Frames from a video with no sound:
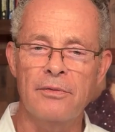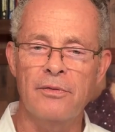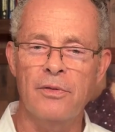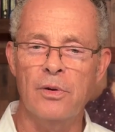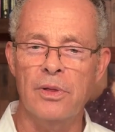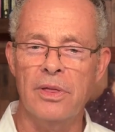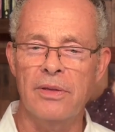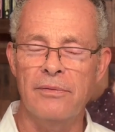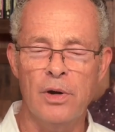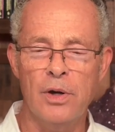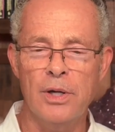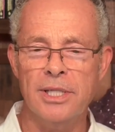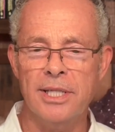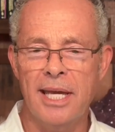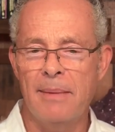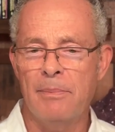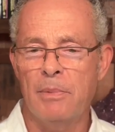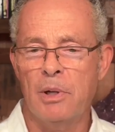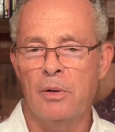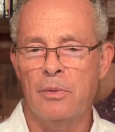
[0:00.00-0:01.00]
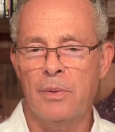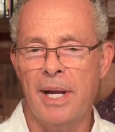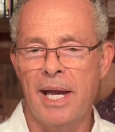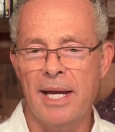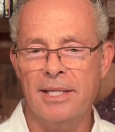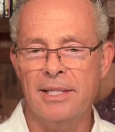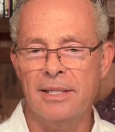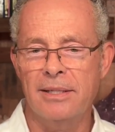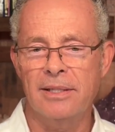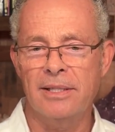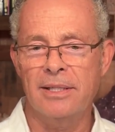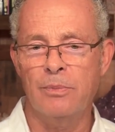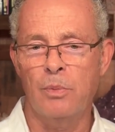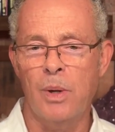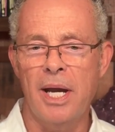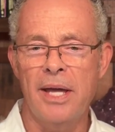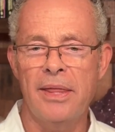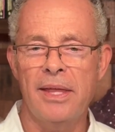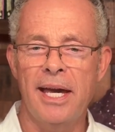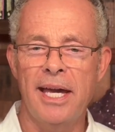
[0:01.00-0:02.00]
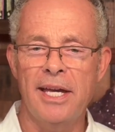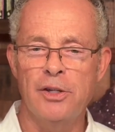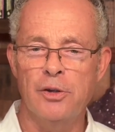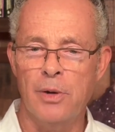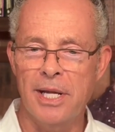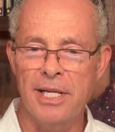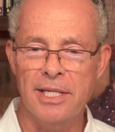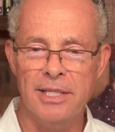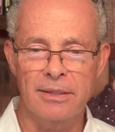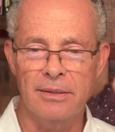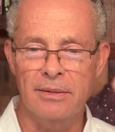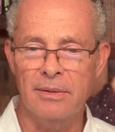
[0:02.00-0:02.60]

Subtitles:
for the various chemical reactions? Why the hydration?